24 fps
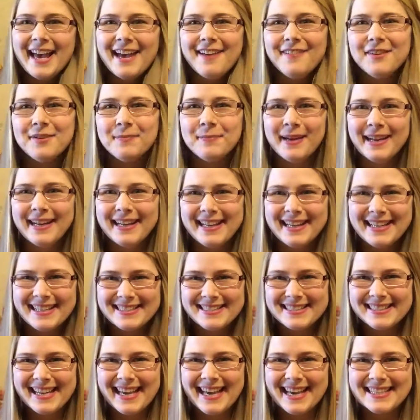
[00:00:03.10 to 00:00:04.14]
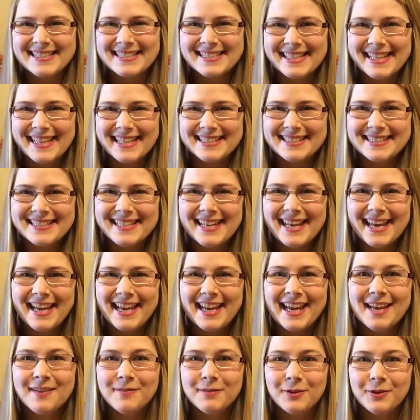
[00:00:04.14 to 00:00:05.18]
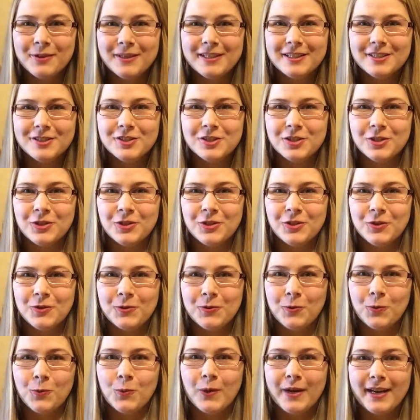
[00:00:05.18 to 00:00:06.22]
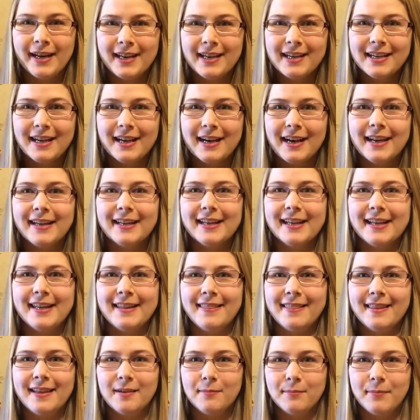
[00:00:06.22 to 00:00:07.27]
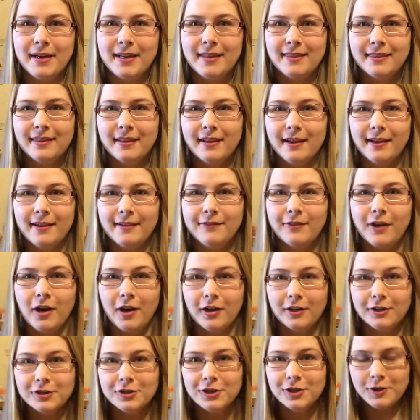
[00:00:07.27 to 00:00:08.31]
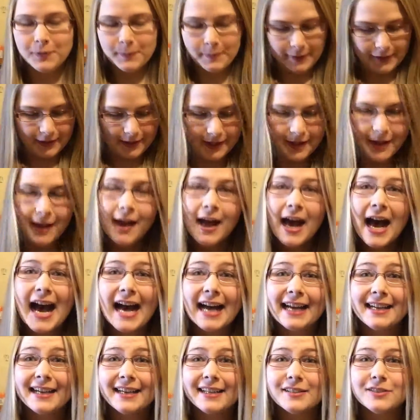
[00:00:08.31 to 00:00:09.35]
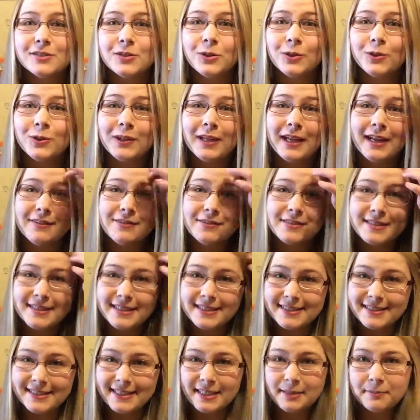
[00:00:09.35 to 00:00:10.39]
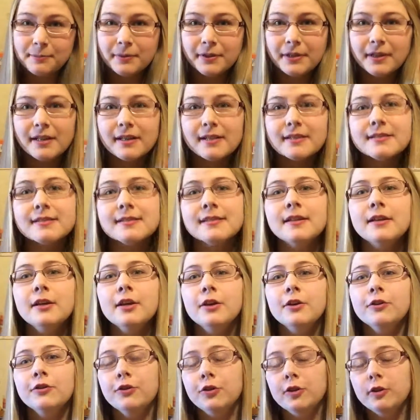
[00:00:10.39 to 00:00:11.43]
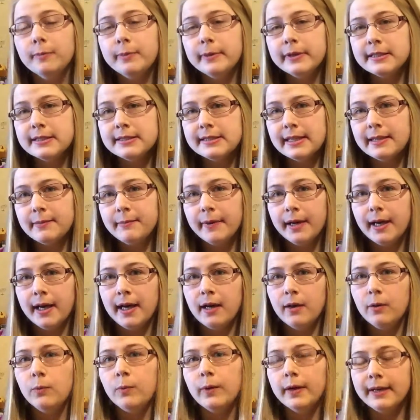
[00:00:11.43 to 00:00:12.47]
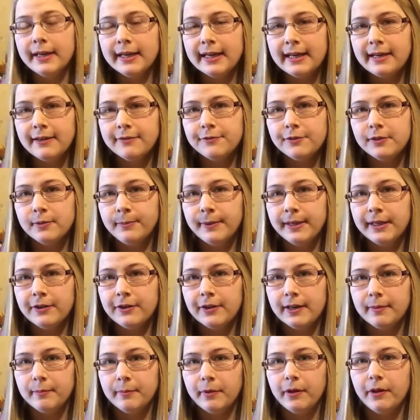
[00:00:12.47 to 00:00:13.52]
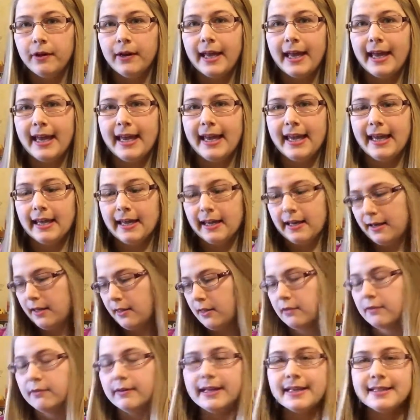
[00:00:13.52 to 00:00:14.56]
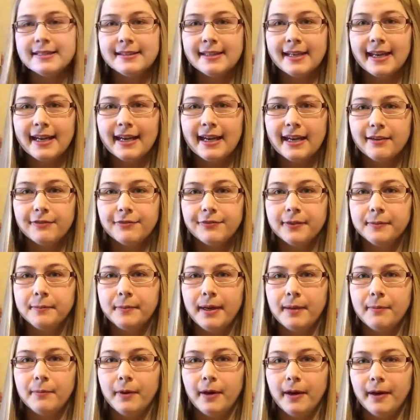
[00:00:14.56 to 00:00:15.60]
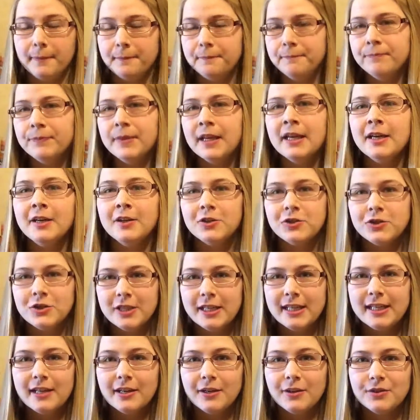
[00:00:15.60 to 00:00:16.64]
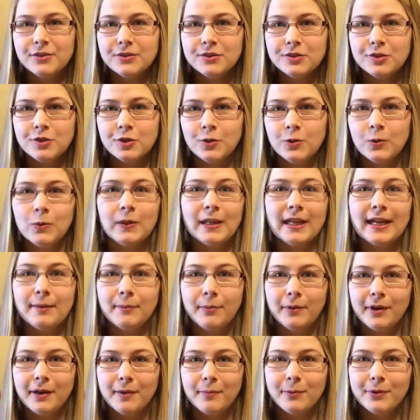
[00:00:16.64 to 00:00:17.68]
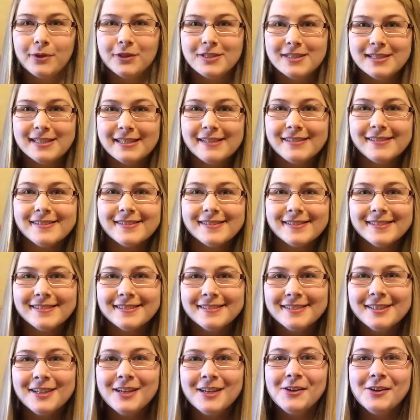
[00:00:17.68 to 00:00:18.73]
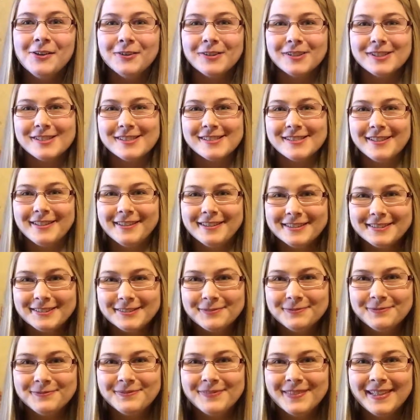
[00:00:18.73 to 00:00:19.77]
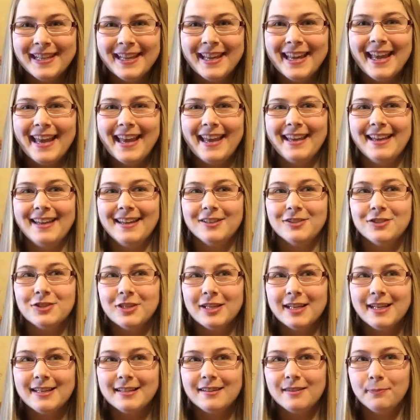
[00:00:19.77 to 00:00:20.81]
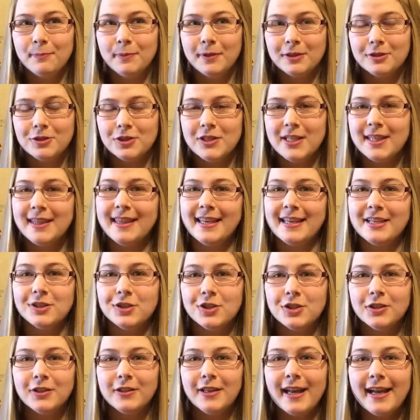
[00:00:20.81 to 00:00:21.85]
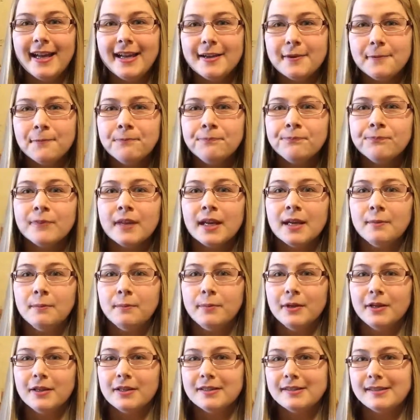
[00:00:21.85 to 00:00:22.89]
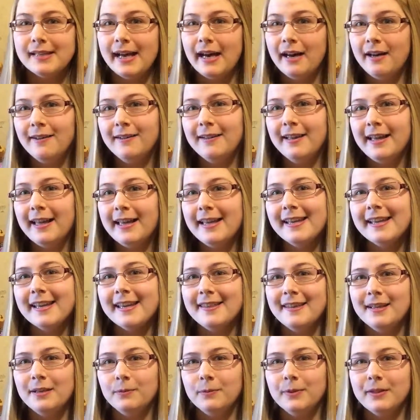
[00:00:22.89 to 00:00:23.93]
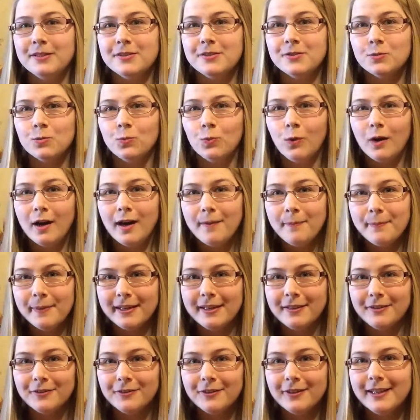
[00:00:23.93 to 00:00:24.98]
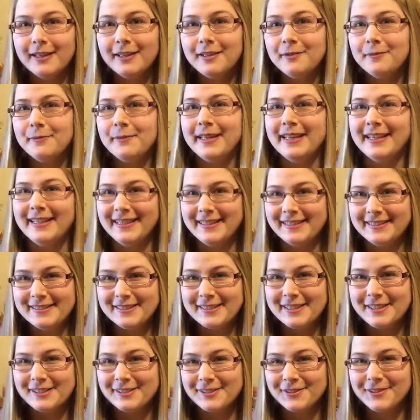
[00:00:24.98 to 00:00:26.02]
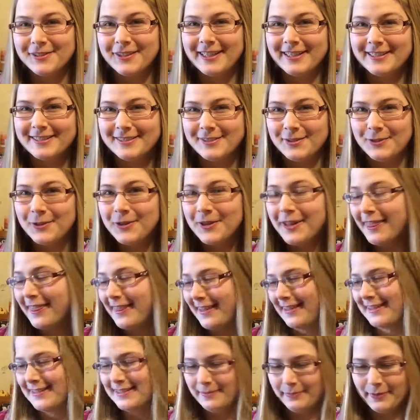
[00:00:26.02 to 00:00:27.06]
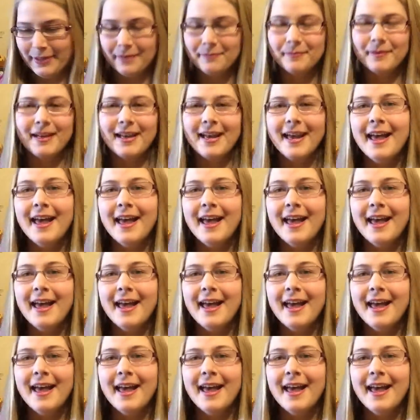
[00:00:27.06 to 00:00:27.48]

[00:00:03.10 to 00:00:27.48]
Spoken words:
Hey everybody, it's Cassie, and today I'm going to show you what I got in the month of October. I got a total of 16 books, two books I bought, one I got from my grandma, and the rest I got from my mom. She goes to library book sales, which is awesome, and she gets books she thinks she'll like, books I'll like, and then we swap and read them, and it's great. So thanks, Mom.